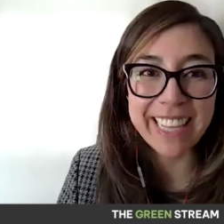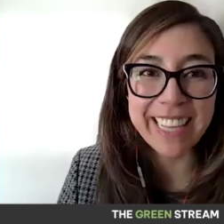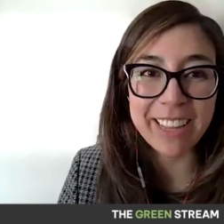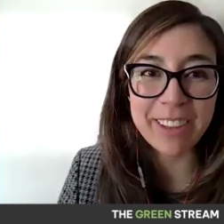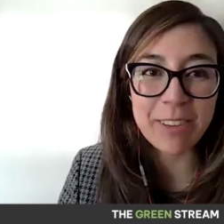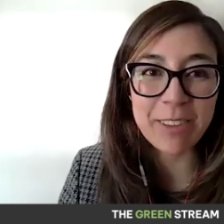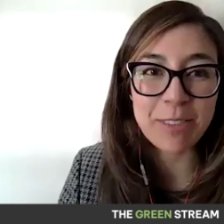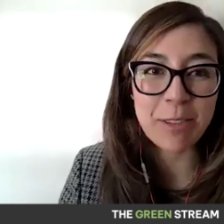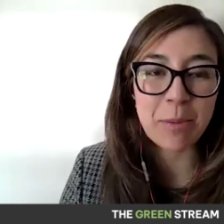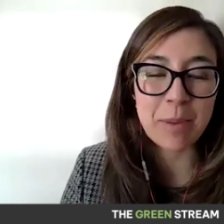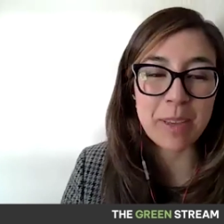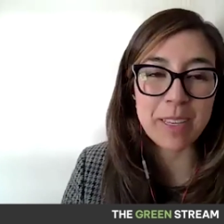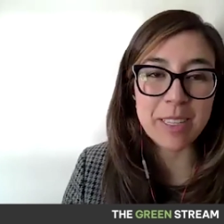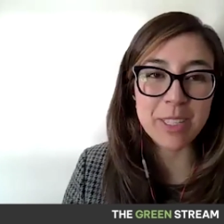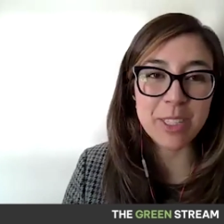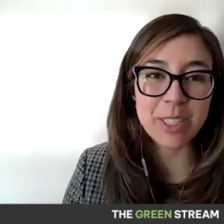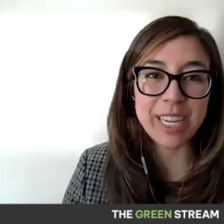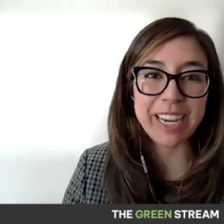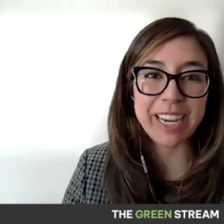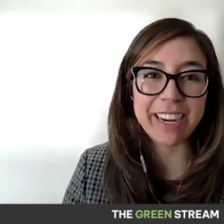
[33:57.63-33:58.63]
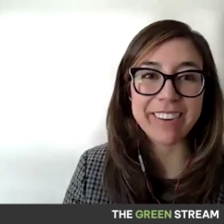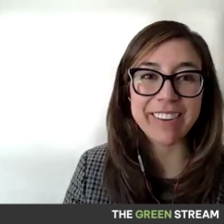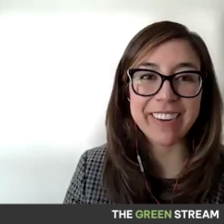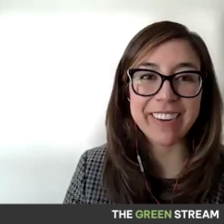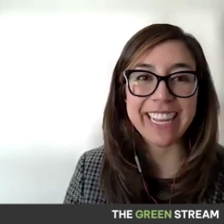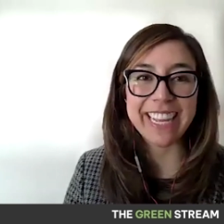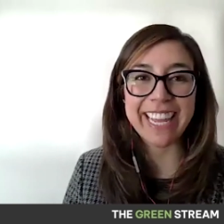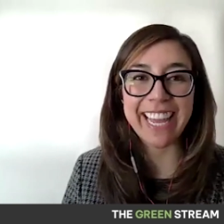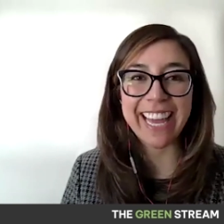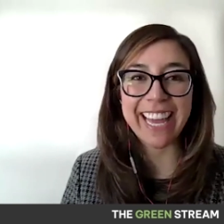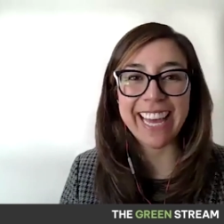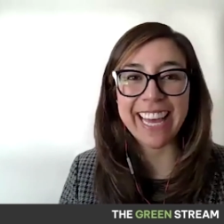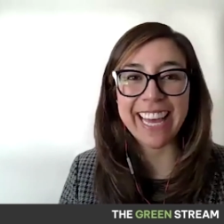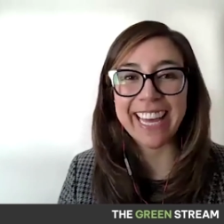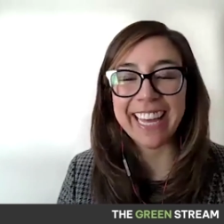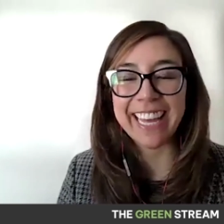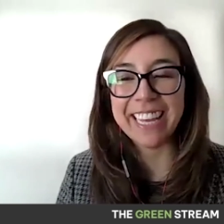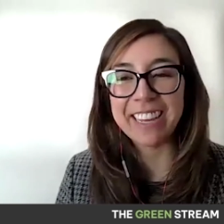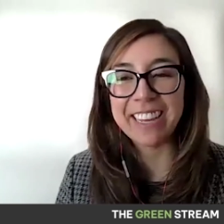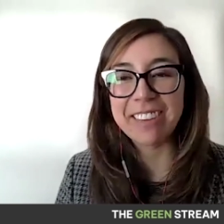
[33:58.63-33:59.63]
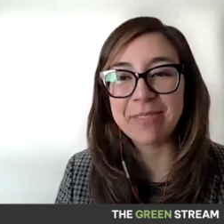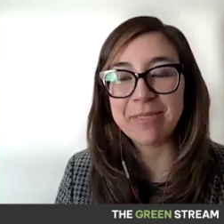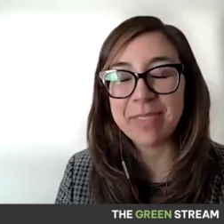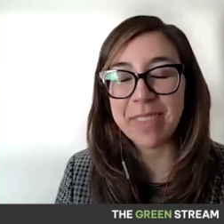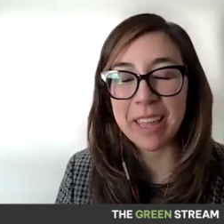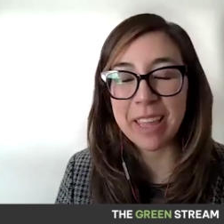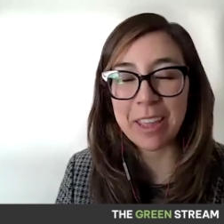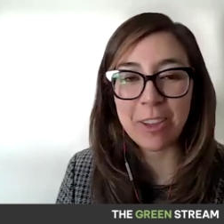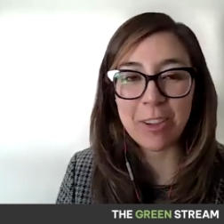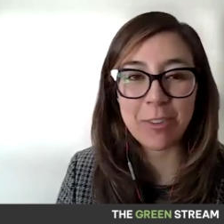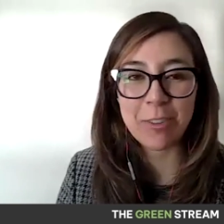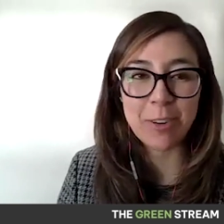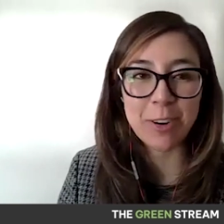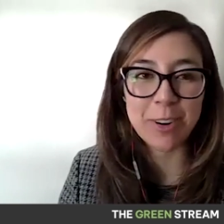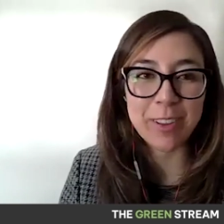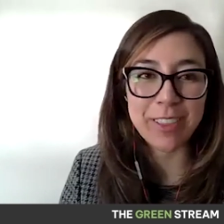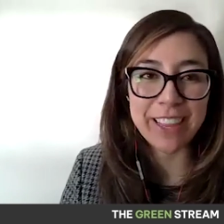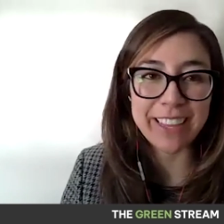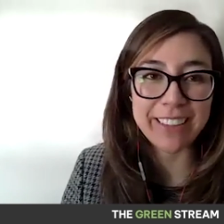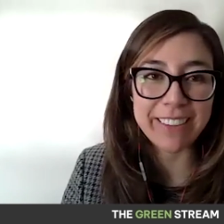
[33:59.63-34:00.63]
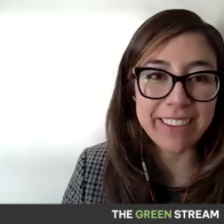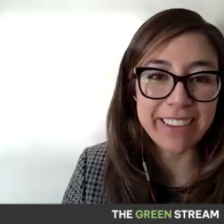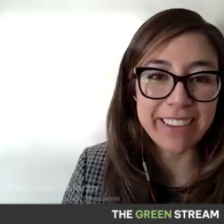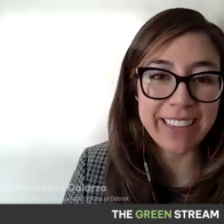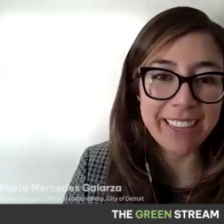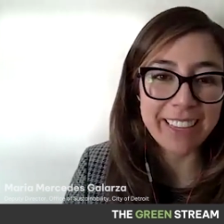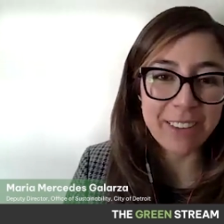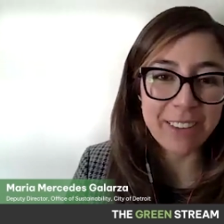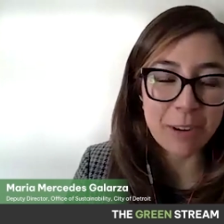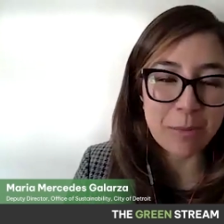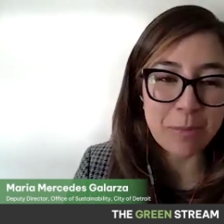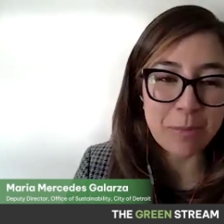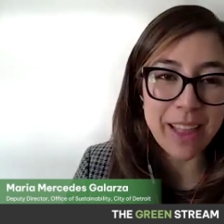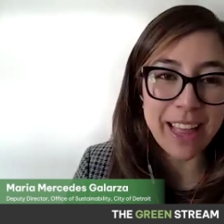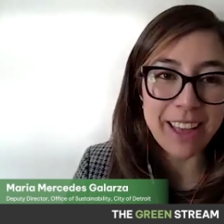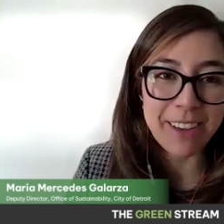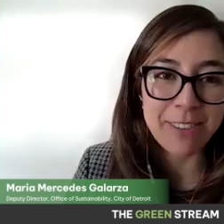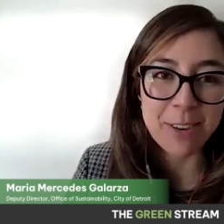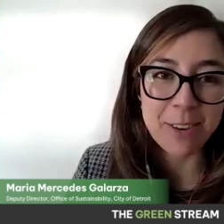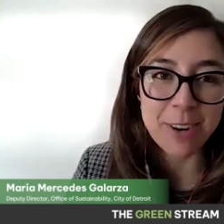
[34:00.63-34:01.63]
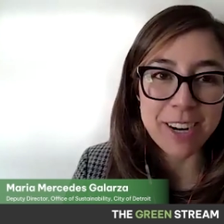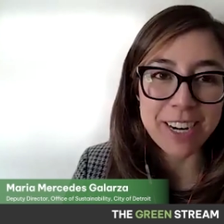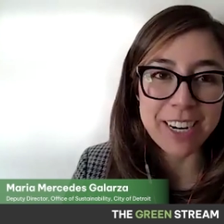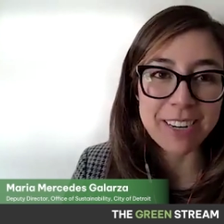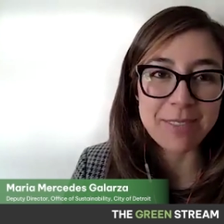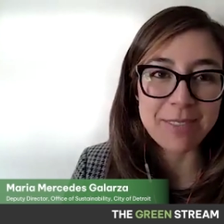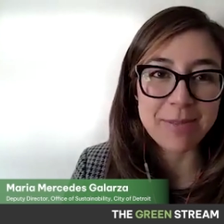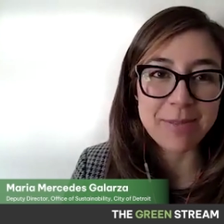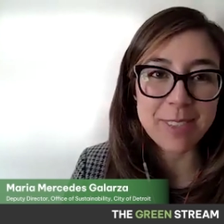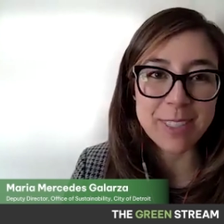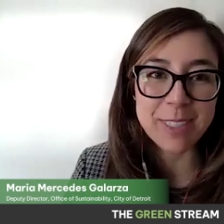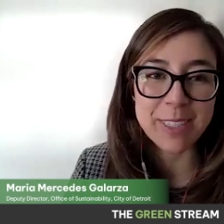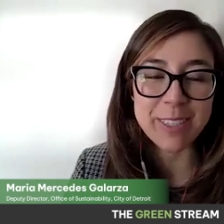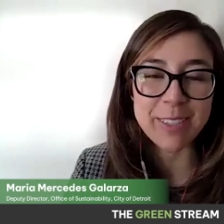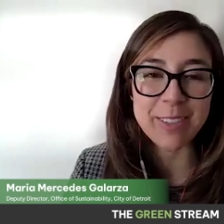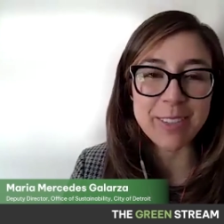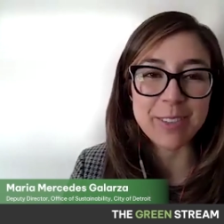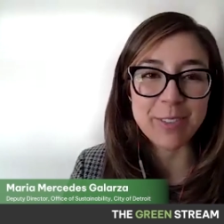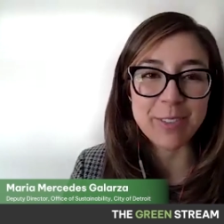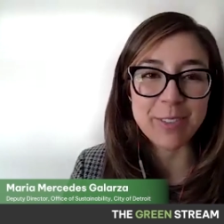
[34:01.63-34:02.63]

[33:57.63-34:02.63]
thank you so much, Terry. Um, thank you for lending your platform to